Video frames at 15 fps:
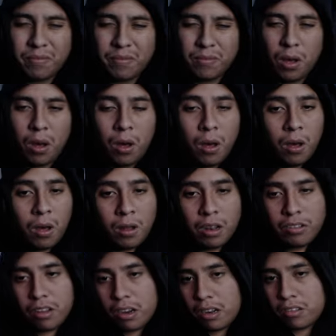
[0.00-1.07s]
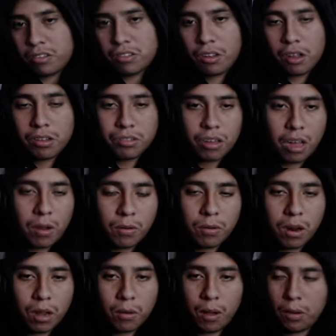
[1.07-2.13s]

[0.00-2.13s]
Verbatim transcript: Uh, that's kind of sus. I don't...